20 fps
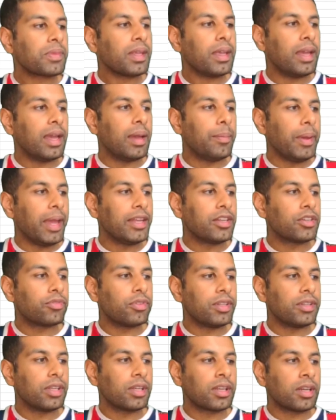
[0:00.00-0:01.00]
um,
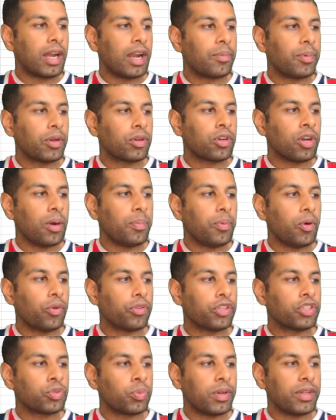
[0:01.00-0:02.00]
entering the Carabao Cup on
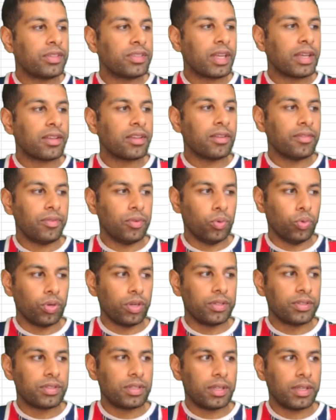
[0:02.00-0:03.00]
the twenty-second of
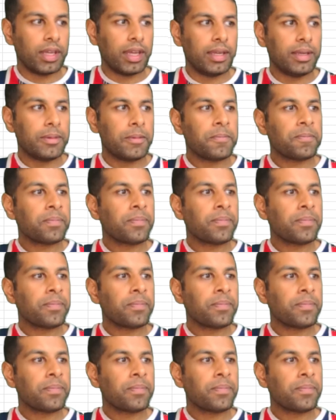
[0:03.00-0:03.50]
August, okay?